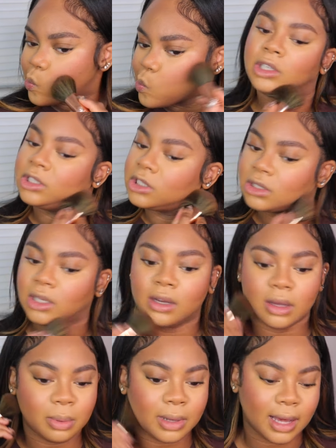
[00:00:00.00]
You're just
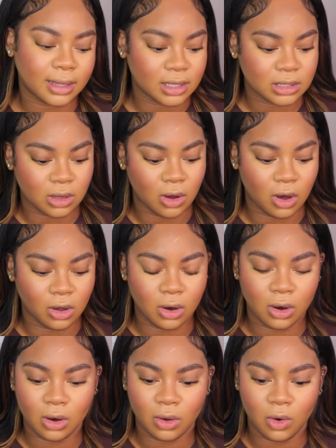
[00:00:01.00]
gonna apply this
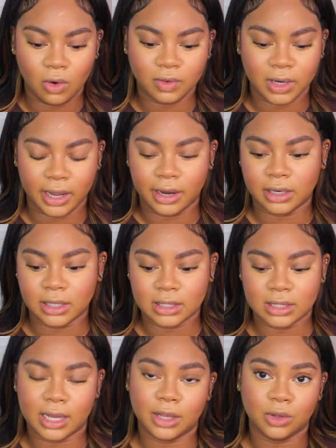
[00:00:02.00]
all over the
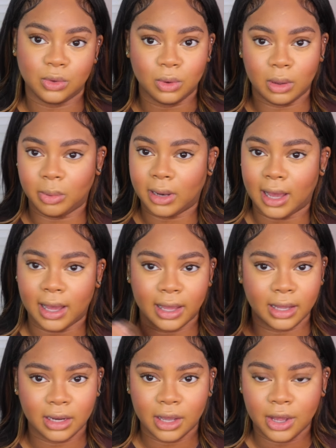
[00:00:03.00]
areas that you
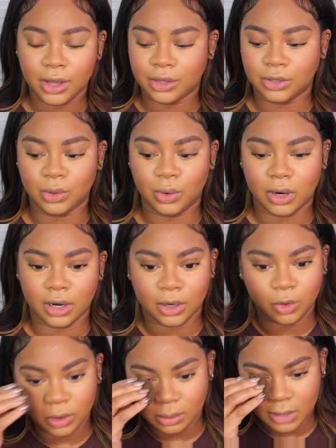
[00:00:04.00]
applied
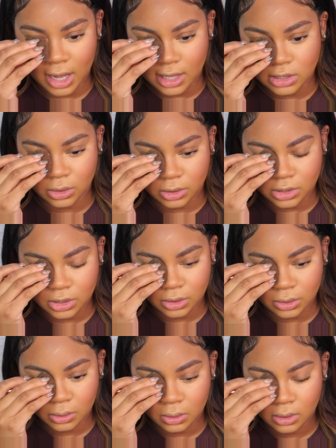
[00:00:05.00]
your cream contour
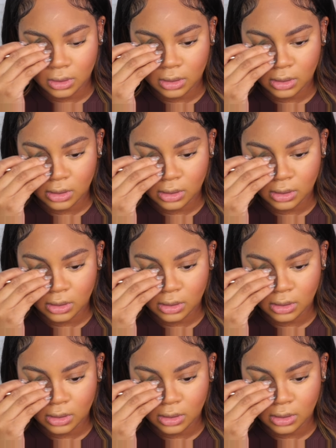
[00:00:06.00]
to.